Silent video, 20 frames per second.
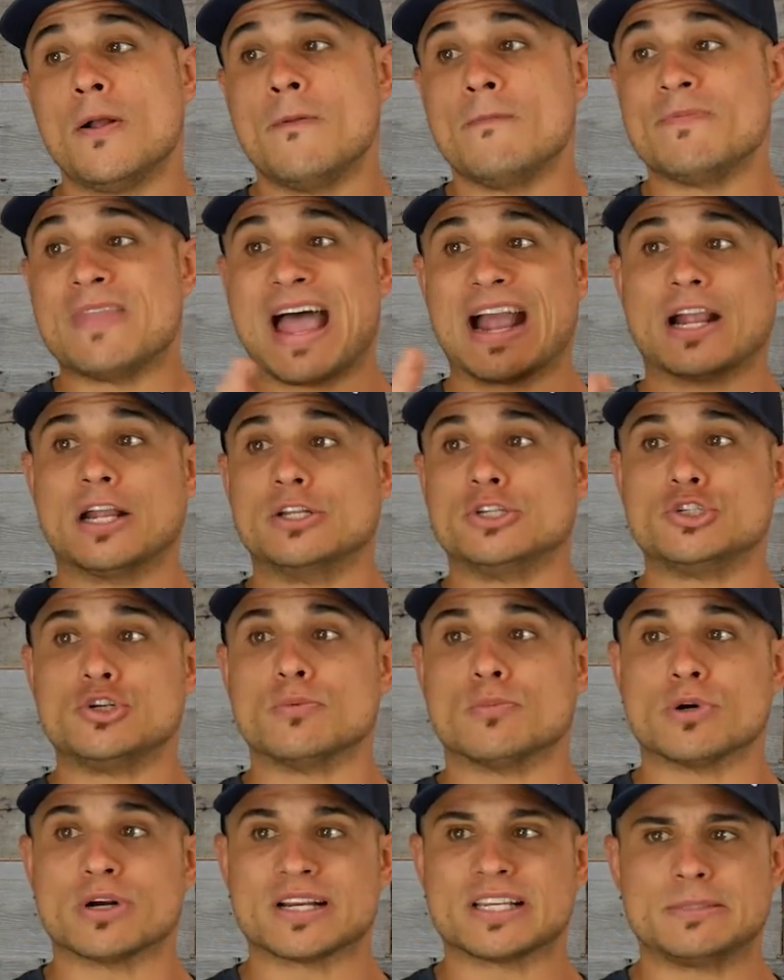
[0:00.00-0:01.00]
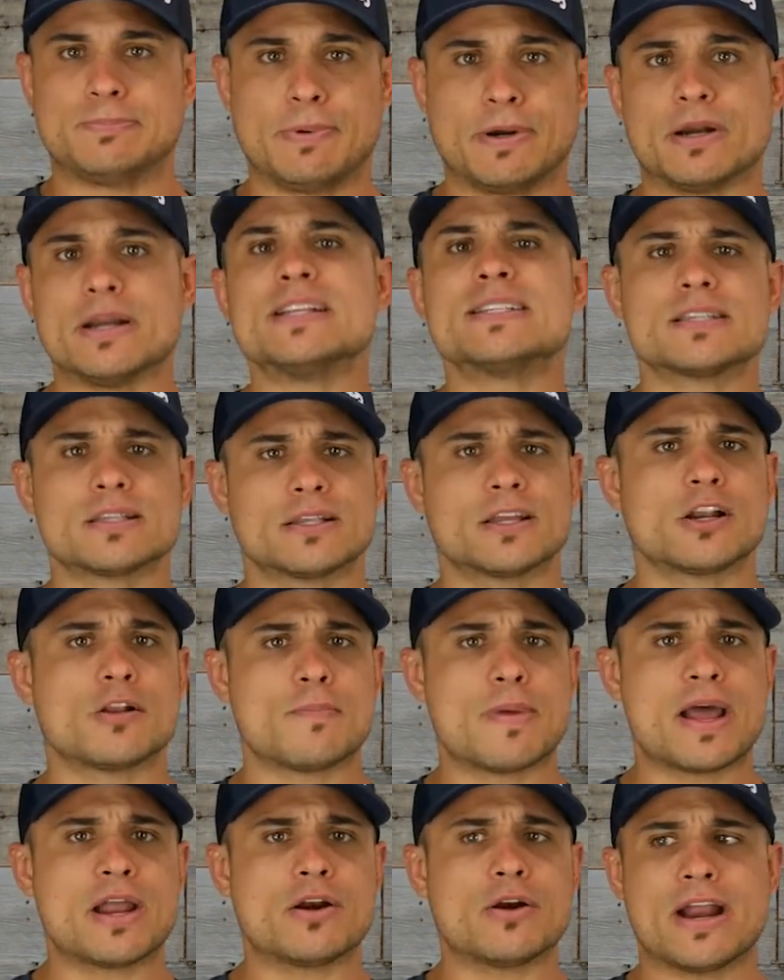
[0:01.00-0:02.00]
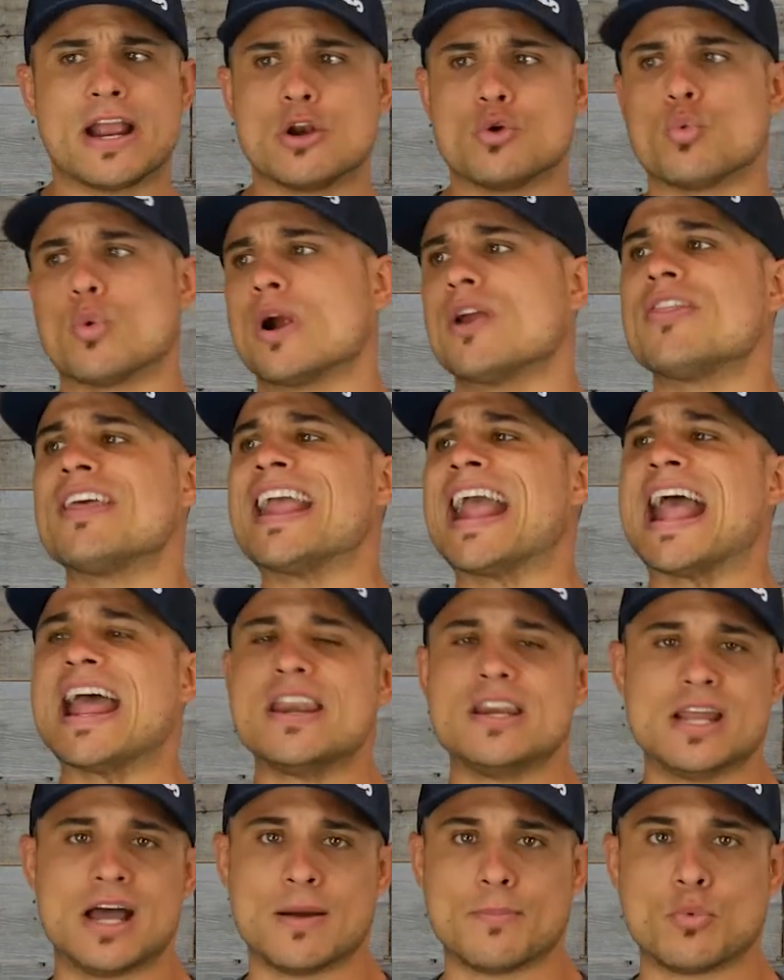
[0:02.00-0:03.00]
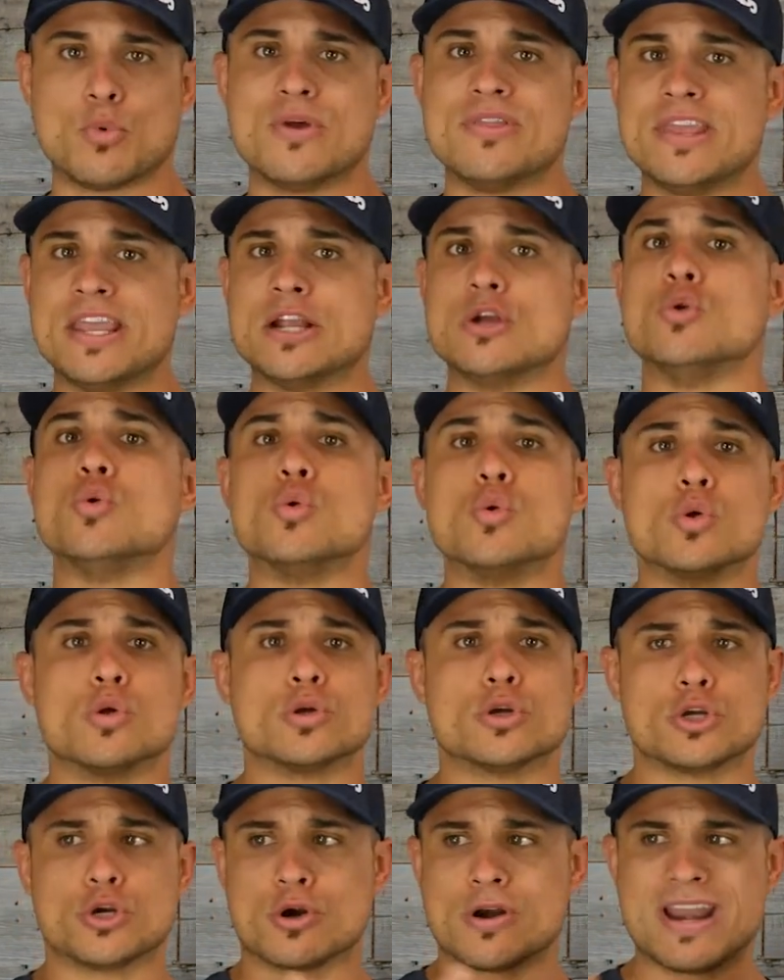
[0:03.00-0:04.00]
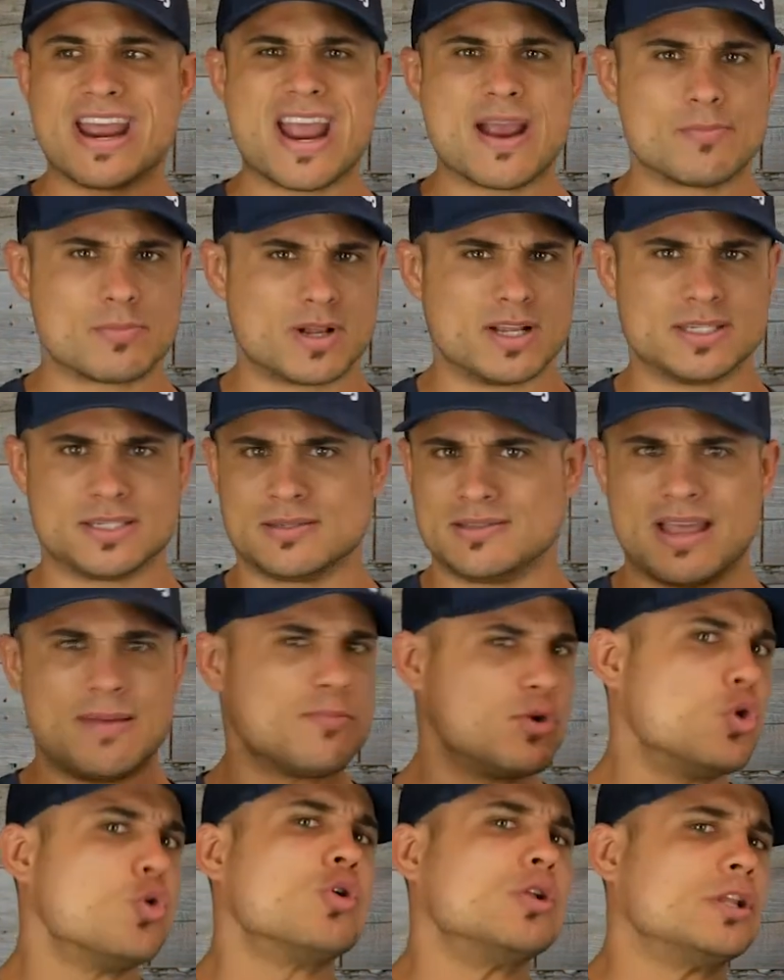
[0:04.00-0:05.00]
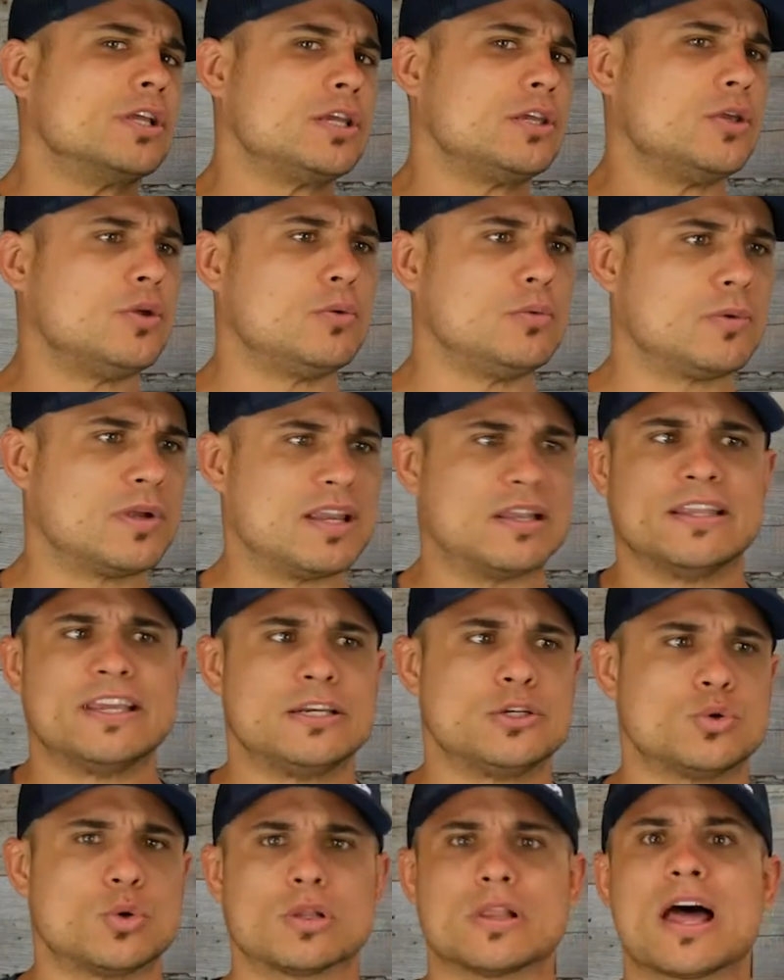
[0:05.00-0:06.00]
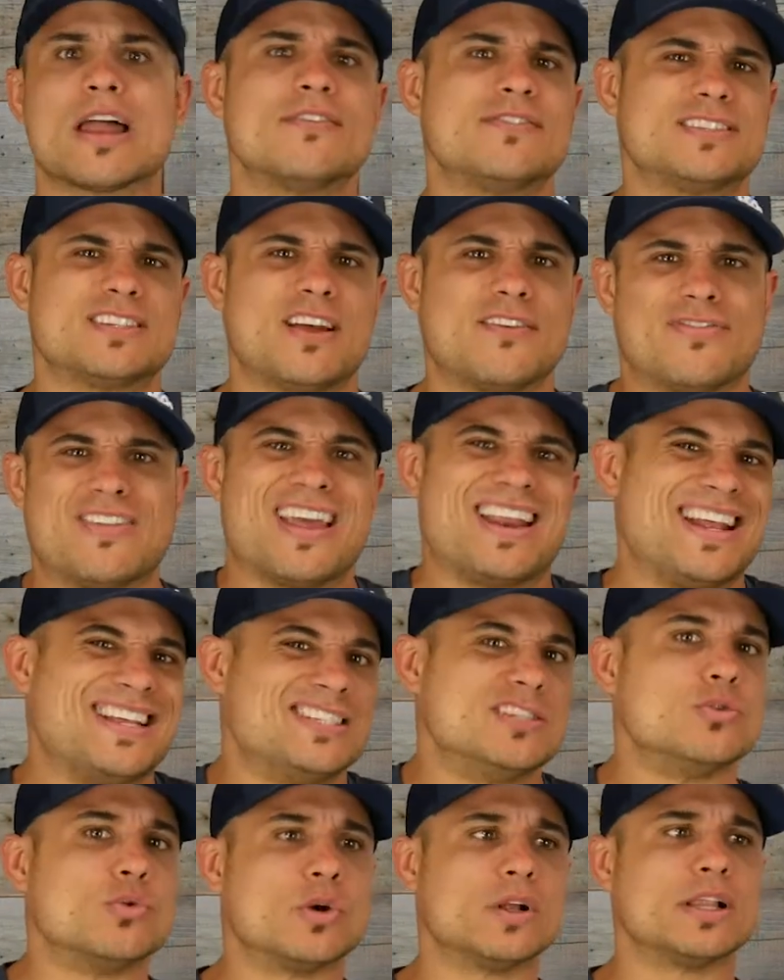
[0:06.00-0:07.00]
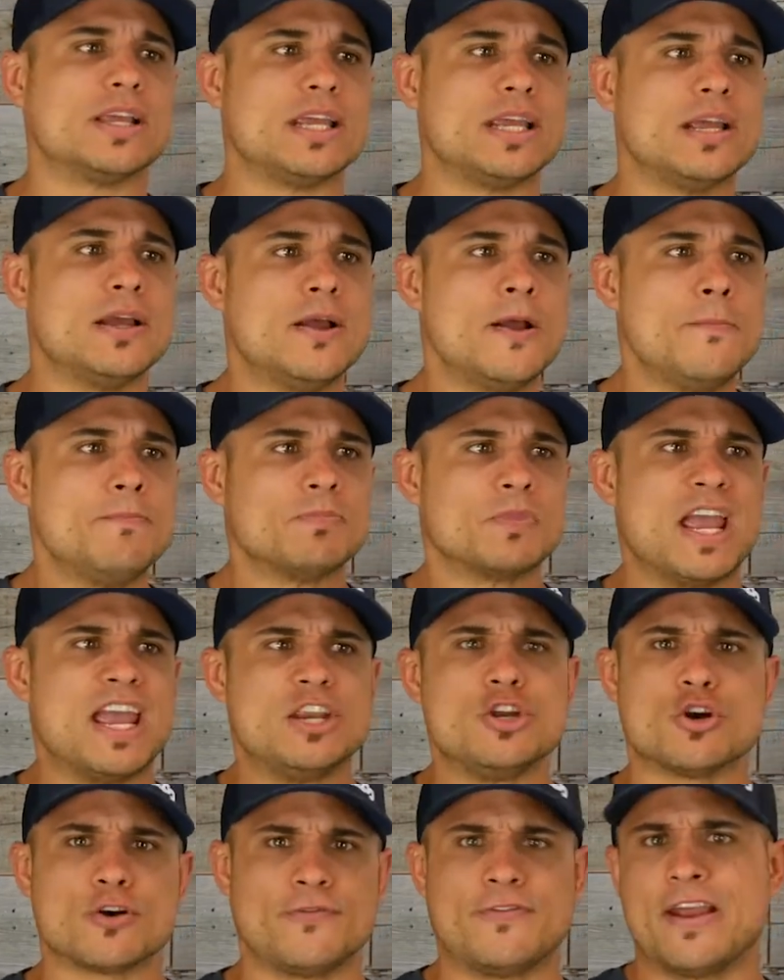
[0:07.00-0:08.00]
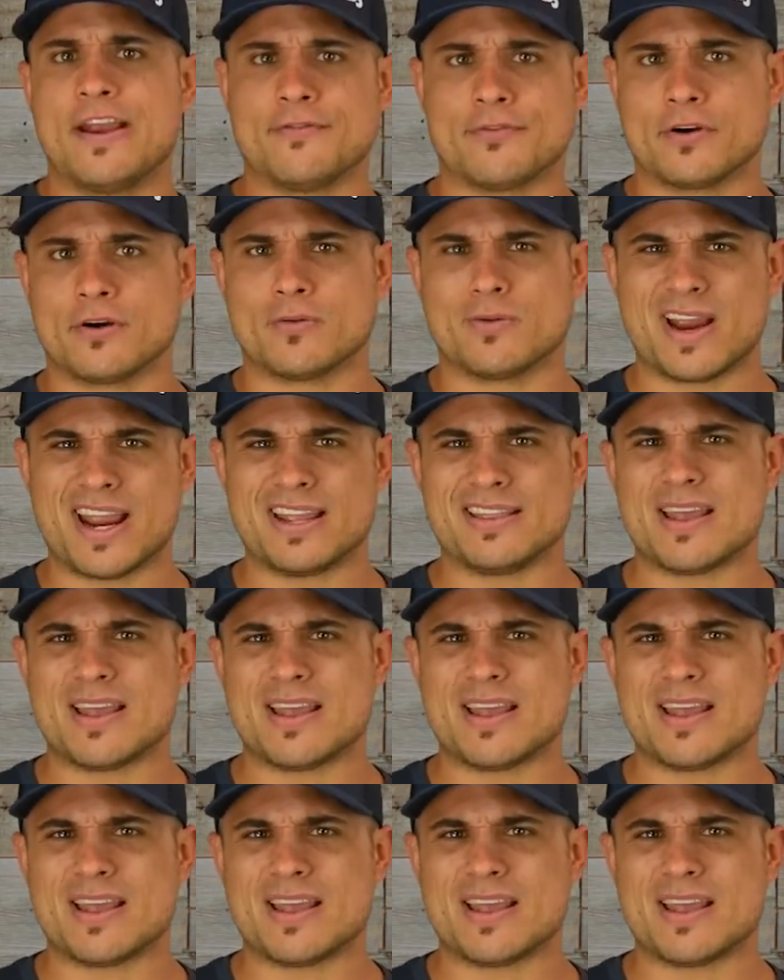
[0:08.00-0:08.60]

that consumer experience a little better and where they end up when they Google your name, because them Googling you can lead to a lot of stuff that isn't really in your favor, right?